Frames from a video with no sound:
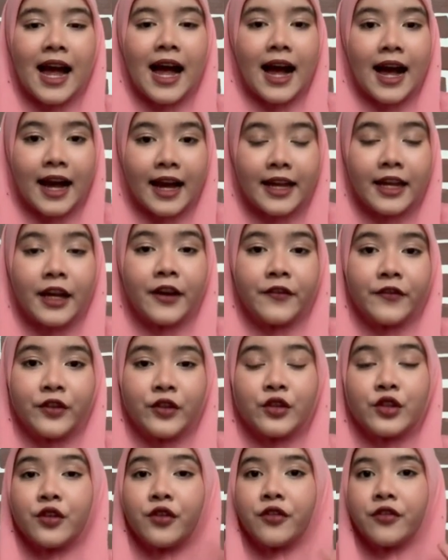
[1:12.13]
I have
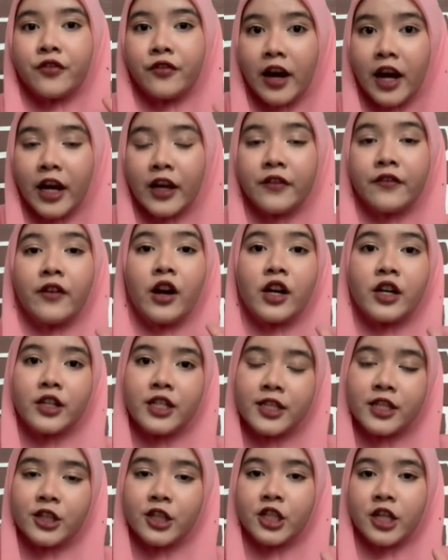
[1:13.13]
used 5
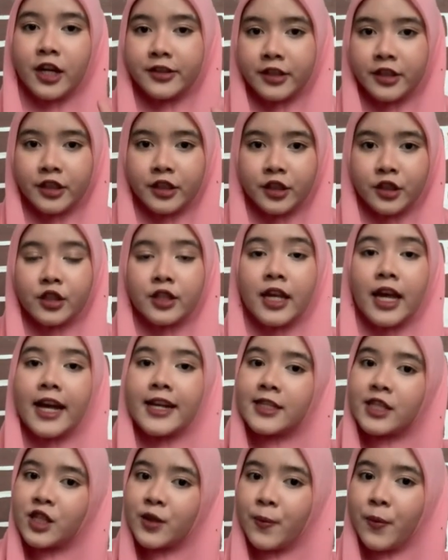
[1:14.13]
research articles as
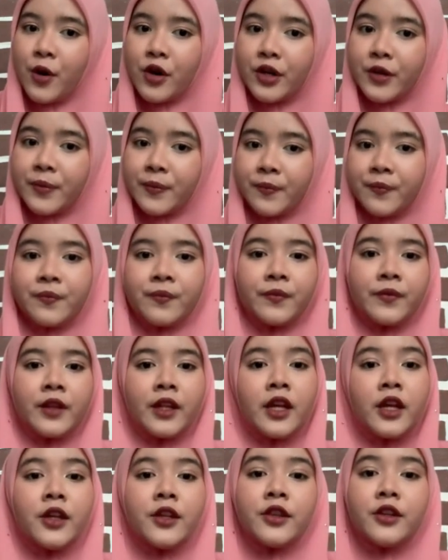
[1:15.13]
support.
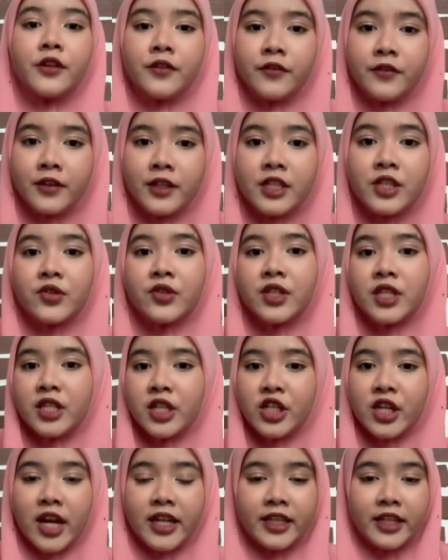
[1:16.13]
The first
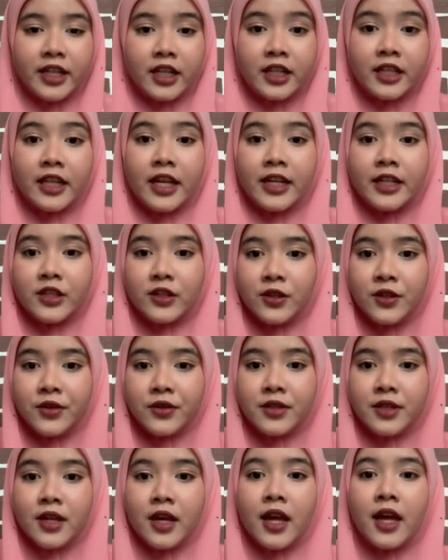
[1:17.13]
research article that is
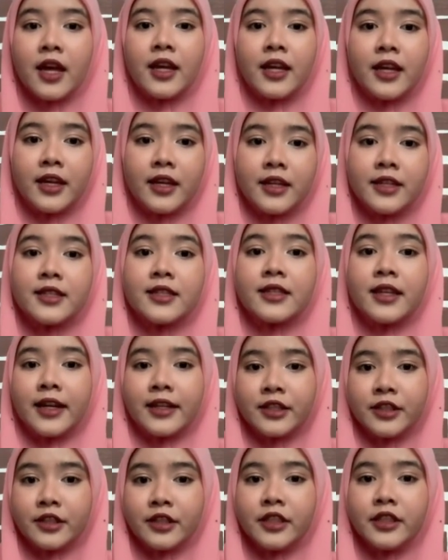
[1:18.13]
used is
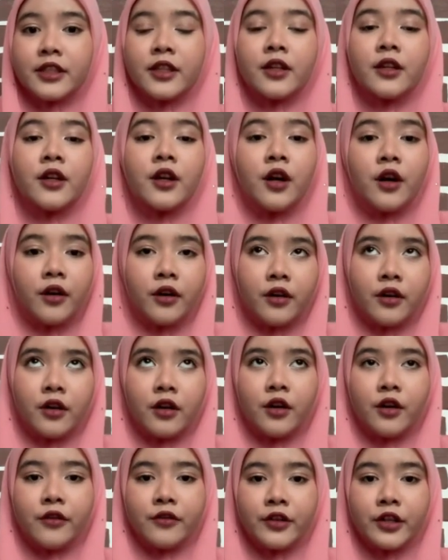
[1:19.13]
titled
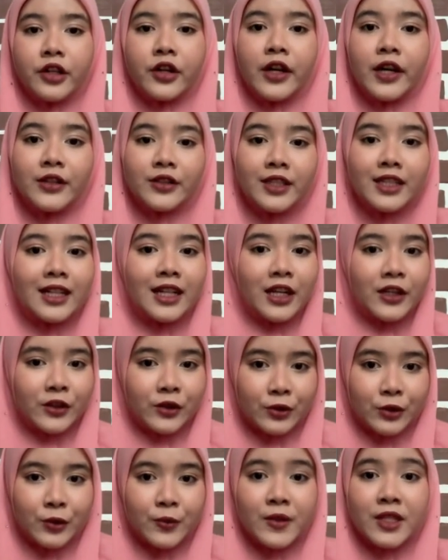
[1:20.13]
Overcrowded
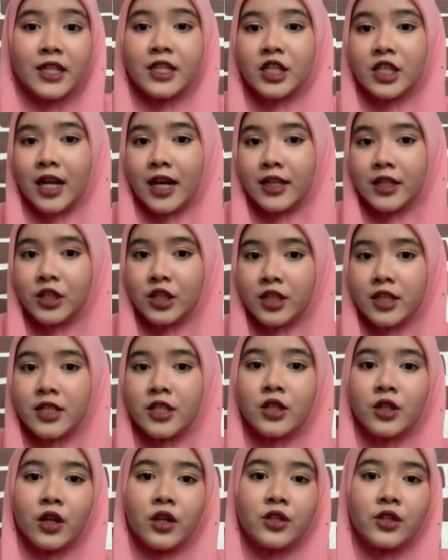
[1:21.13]
Classrooms, Challenges,
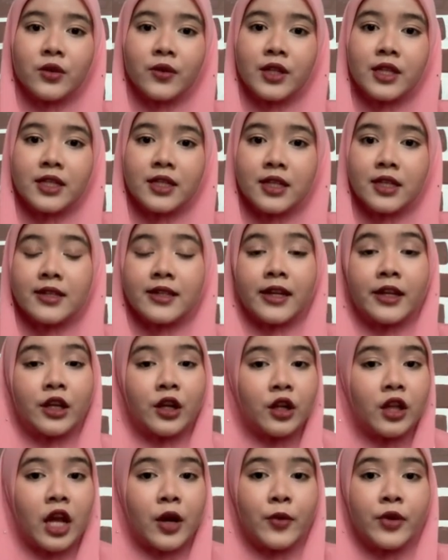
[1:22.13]
Consequences, and
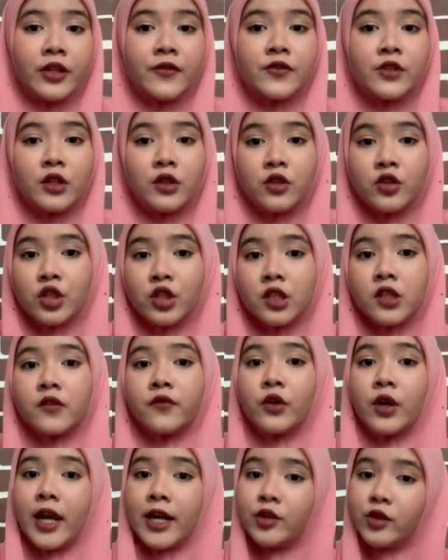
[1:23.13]
Collaborative Solutions
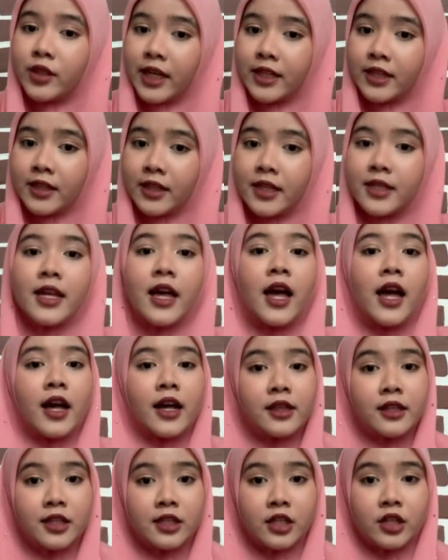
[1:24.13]
for Educators, a
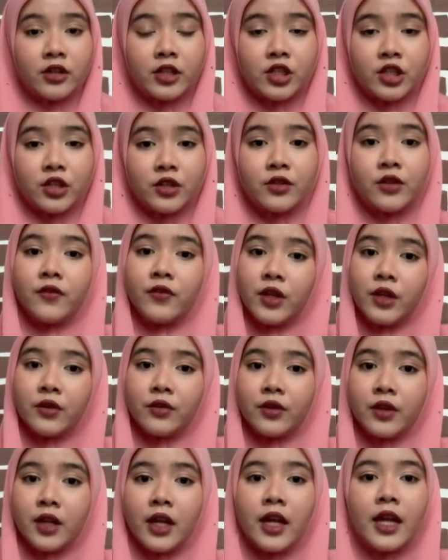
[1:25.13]
Literature Review.
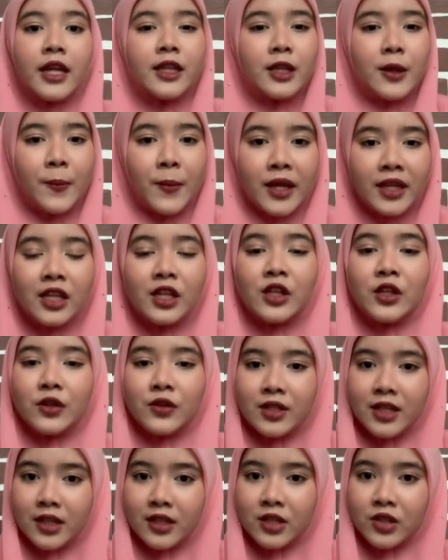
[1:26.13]
The method
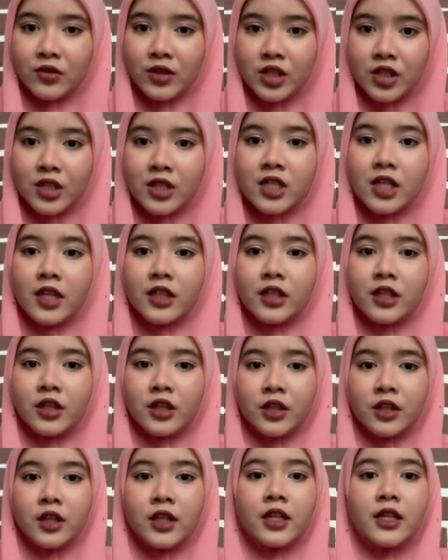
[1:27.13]
used in this research
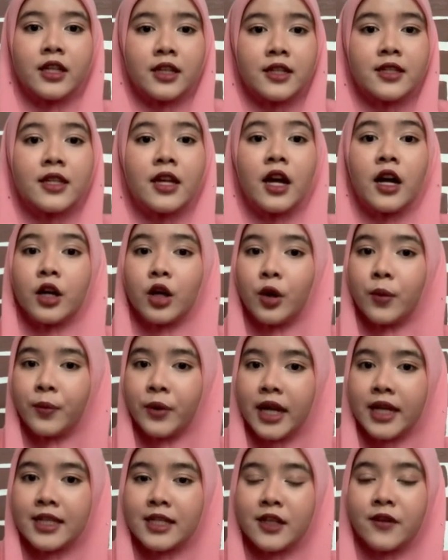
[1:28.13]
article is a
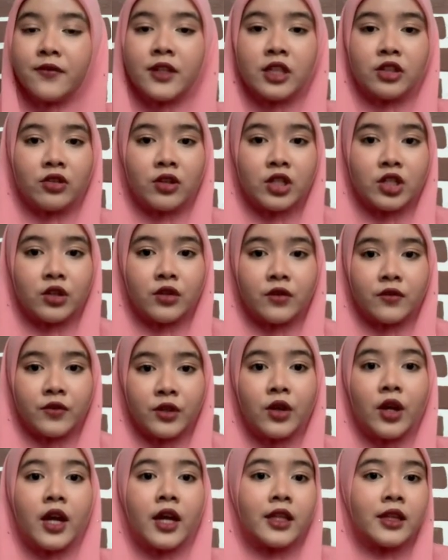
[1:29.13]
comprehensive literature review
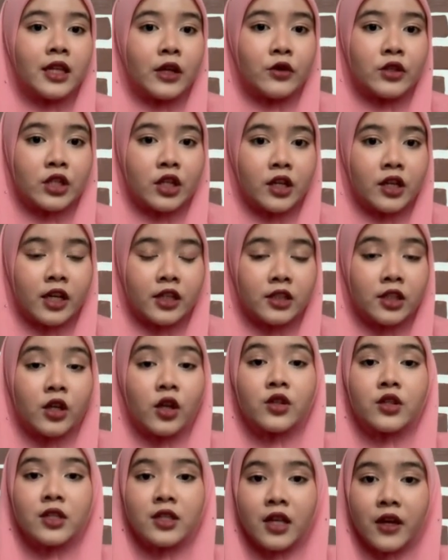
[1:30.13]
that was conducted
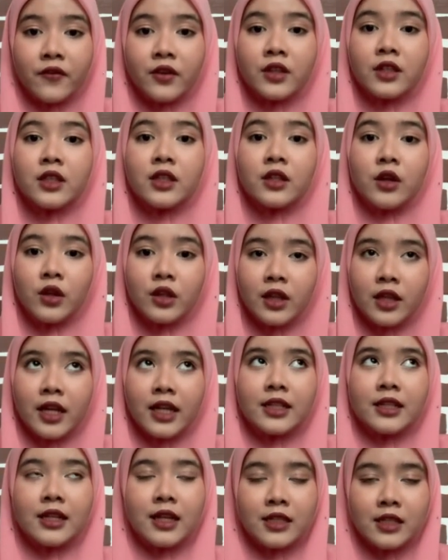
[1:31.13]
on several
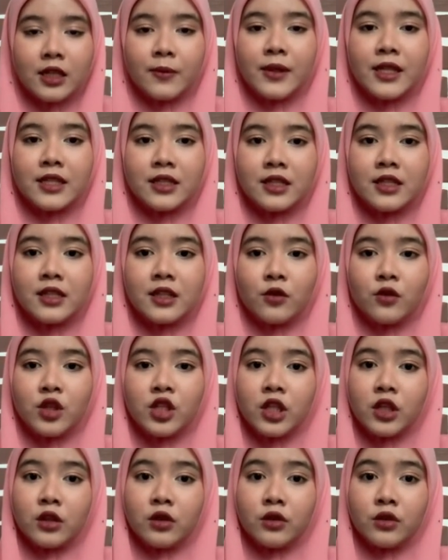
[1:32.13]
online databases which
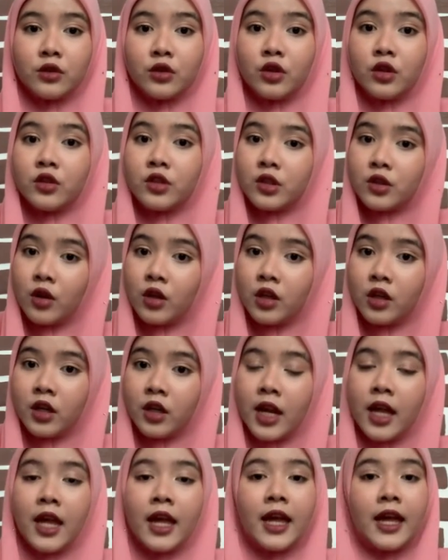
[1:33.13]
include Google Scholar
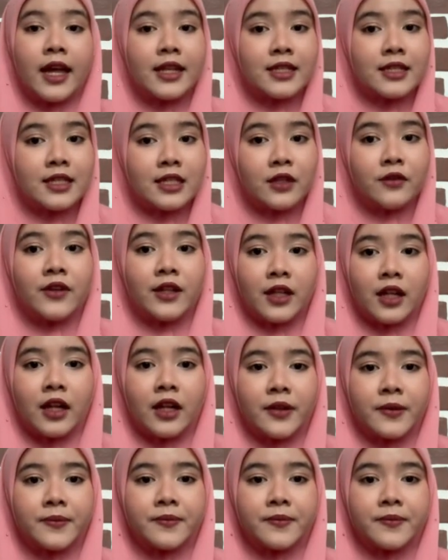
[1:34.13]
and Silvica.